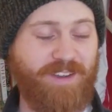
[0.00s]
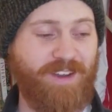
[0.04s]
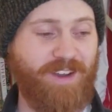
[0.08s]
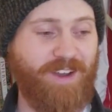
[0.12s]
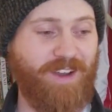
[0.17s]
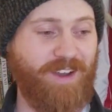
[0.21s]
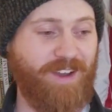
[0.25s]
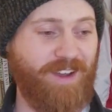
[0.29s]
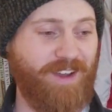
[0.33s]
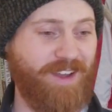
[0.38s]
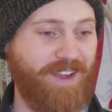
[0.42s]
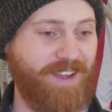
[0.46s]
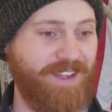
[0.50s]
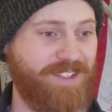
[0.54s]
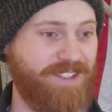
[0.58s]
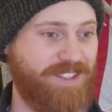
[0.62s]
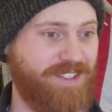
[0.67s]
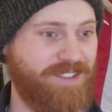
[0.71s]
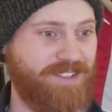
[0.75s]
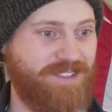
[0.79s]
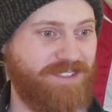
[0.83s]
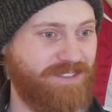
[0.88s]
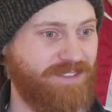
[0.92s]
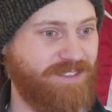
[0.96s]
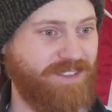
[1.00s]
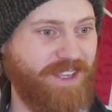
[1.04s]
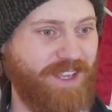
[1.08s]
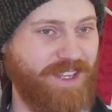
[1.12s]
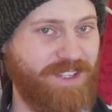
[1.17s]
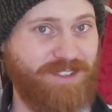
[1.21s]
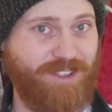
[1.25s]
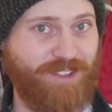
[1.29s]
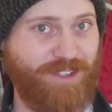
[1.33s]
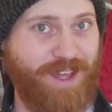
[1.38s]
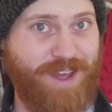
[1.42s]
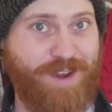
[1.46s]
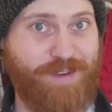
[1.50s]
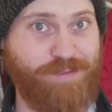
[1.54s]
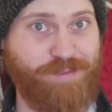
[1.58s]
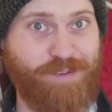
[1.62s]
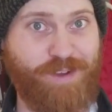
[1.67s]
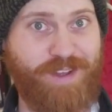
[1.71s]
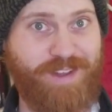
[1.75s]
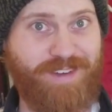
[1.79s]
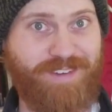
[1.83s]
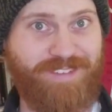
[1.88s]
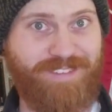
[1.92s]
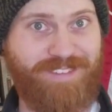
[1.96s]
It's a lot of
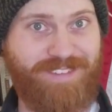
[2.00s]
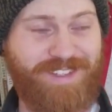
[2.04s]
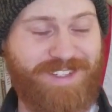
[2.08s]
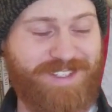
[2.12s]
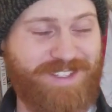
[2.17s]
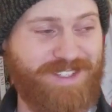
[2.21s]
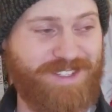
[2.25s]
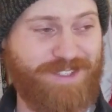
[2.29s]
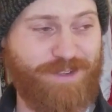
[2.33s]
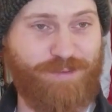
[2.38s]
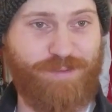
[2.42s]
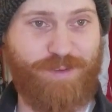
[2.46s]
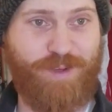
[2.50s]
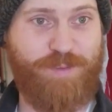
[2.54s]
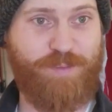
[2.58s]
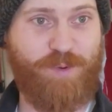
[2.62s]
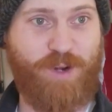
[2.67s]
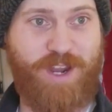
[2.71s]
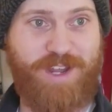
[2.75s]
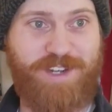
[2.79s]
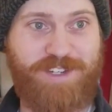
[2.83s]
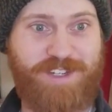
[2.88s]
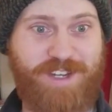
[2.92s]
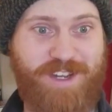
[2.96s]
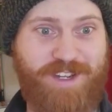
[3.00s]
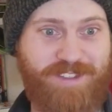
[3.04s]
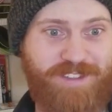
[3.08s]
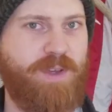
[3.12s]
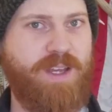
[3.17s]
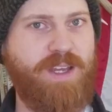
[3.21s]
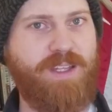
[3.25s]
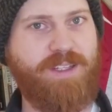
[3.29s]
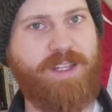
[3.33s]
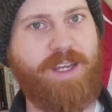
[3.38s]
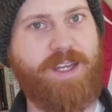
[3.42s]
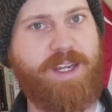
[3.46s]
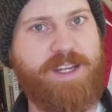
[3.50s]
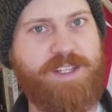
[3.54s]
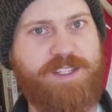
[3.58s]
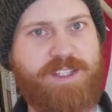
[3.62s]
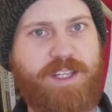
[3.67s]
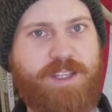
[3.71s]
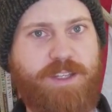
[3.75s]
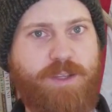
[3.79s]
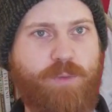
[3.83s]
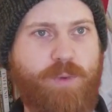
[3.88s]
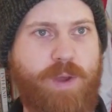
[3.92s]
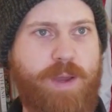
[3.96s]
fun. This is a fun project. Like I
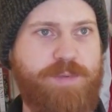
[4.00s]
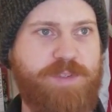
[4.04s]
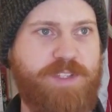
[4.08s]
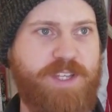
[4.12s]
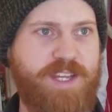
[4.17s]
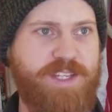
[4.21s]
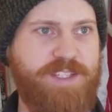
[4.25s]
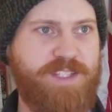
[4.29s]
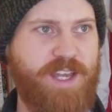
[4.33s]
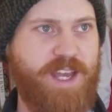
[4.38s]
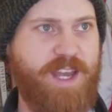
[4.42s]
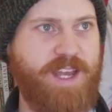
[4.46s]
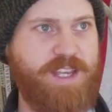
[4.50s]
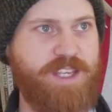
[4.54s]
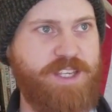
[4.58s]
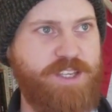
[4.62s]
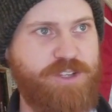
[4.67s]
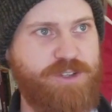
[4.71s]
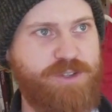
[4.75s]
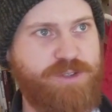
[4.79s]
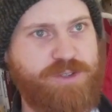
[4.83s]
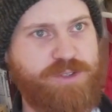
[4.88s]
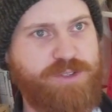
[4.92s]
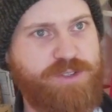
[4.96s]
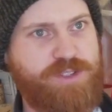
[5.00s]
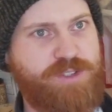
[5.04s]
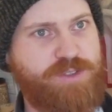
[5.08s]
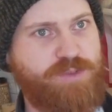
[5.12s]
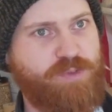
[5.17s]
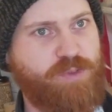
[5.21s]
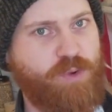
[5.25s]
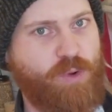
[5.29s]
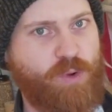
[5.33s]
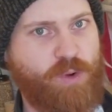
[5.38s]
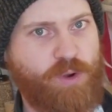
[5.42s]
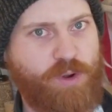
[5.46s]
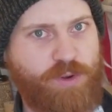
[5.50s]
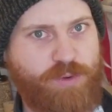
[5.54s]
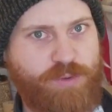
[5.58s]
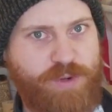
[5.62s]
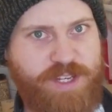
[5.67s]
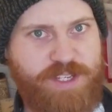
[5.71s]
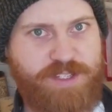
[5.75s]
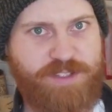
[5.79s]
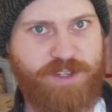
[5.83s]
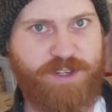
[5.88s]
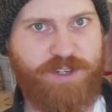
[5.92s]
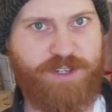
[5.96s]
said, the websites I used for
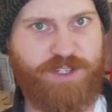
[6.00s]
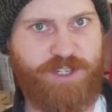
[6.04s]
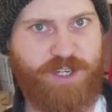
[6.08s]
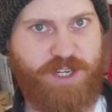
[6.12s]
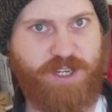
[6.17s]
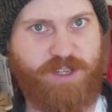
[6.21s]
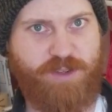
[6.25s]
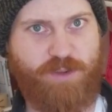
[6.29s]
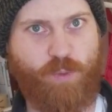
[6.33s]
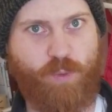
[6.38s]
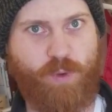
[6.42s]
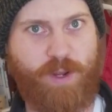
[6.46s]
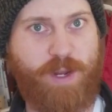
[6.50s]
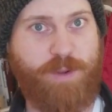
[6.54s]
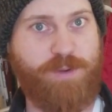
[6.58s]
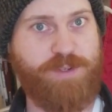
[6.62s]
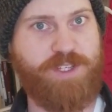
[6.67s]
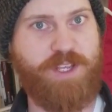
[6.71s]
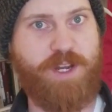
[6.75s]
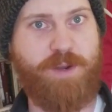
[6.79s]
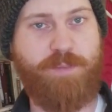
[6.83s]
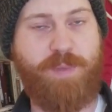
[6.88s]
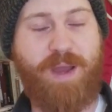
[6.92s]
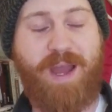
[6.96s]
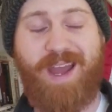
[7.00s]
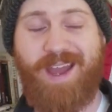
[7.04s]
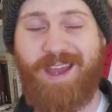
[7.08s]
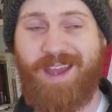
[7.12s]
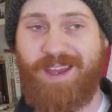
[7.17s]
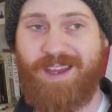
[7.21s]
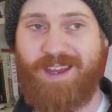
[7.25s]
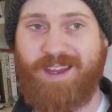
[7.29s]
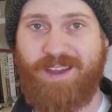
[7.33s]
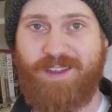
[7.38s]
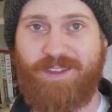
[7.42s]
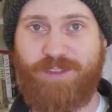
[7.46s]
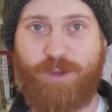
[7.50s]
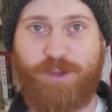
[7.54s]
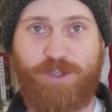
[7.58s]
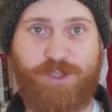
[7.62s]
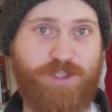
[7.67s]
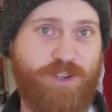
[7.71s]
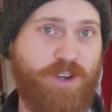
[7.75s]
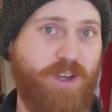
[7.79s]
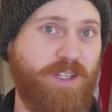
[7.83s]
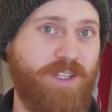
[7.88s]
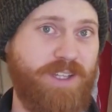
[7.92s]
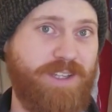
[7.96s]
researching what I was going to buy, those
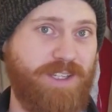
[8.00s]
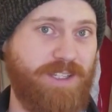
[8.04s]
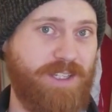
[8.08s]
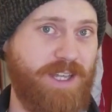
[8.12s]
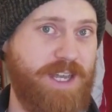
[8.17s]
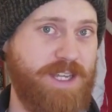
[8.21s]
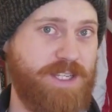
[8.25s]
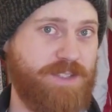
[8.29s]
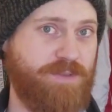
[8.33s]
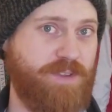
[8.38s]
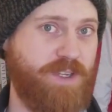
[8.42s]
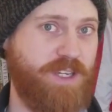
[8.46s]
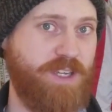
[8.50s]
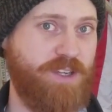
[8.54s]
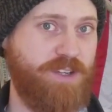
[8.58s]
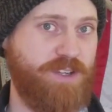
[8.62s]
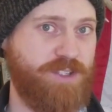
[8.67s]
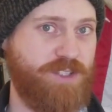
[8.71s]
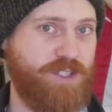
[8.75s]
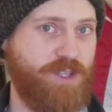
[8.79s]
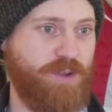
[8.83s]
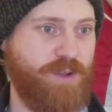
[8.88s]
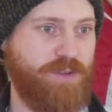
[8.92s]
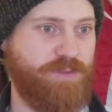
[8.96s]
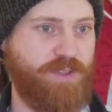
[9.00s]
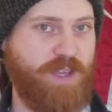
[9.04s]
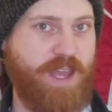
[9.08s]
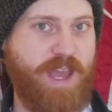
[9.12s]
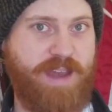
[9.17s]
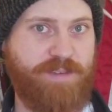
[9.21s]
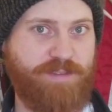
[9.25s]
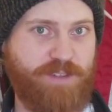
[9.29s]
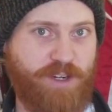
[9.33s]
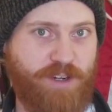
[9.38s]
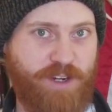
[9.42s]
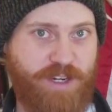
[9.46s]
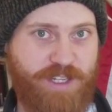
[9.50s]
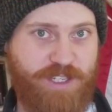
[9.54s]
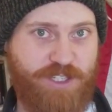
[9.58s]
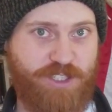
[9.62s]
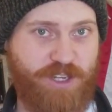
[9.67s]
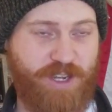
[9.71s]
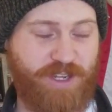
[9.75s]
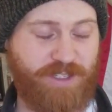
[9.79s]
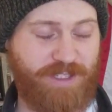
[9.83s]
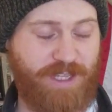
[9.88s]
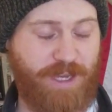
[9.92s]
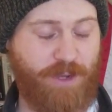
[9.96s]
are all in the last video, so if you haven't already,
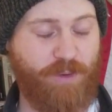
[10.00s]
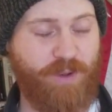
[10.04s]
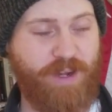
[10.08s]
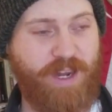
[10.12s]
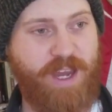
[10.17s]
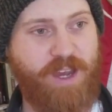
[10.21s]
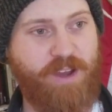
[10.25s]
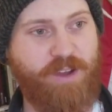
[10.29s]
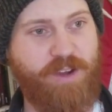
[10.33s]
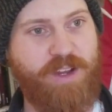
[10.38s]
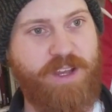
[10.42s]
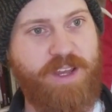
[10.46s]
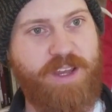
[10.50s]
check that one out.